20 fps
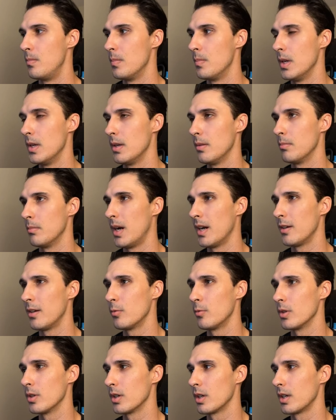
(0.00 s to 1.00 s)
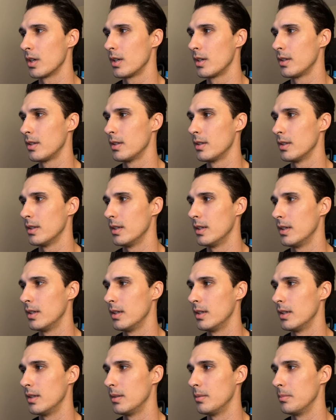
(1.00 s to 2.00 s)
it might work.
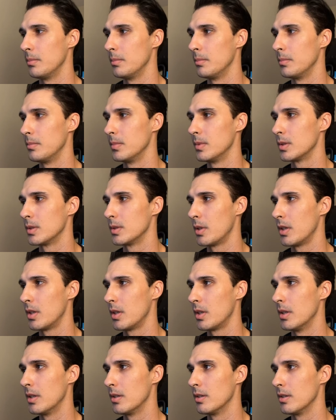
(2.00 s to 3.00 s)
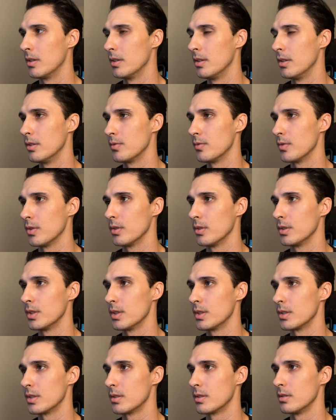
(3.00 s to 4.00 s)
It's probably better to use for
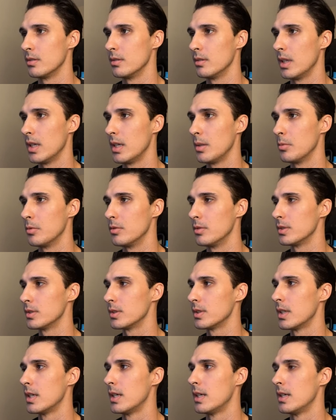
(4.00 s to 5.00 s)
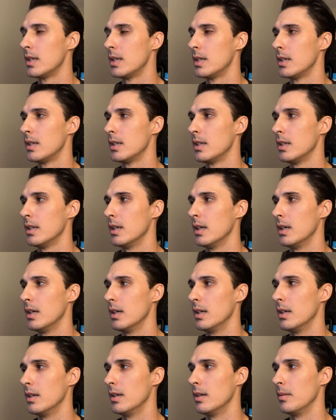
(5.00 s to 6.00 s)
just labels.
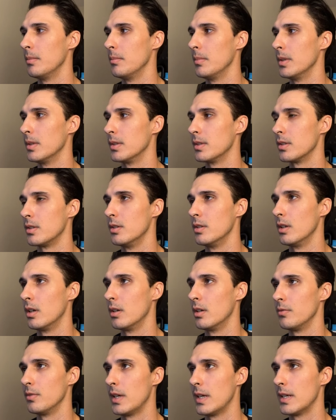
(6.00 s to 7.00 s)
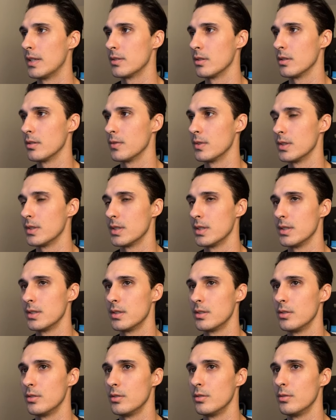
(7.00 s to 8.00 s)
It's good on flat surfaces
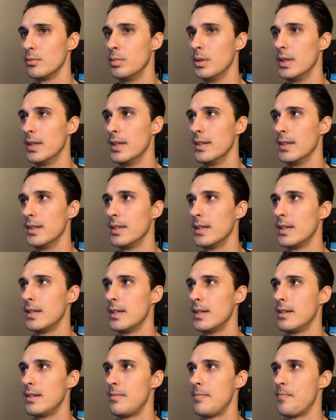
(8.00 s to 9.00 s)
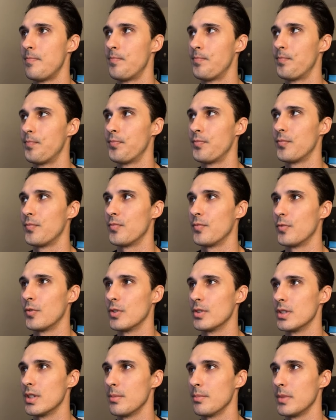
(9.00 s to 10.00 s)
too, but for
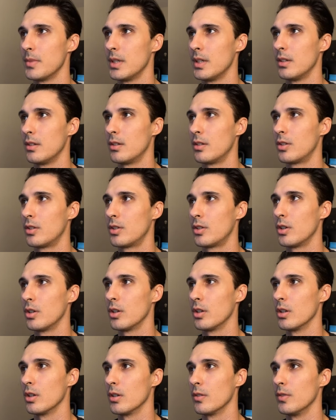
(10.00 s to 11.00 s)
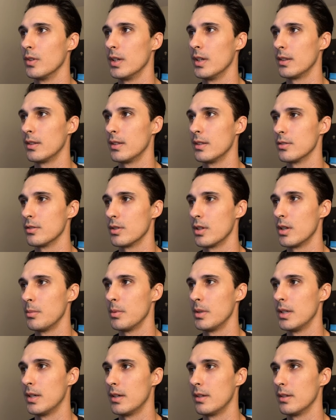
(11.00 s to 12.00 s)
something curved like this or
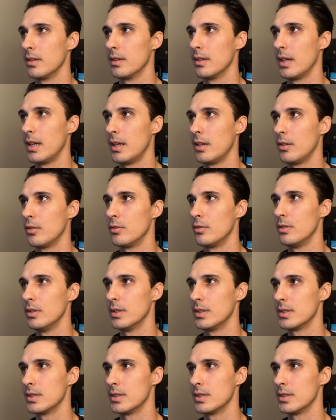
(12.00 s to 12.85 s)
coming down at an angle,